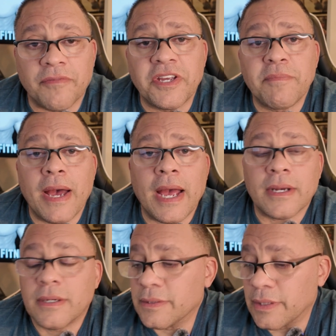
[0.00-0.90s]

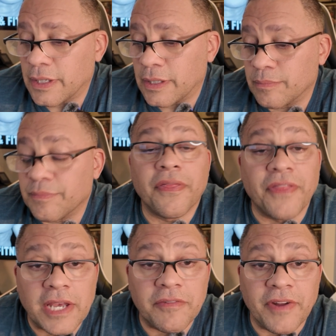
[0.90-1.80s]
feedback.
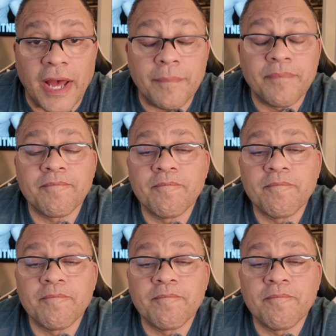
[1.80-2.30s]
Thank you for that.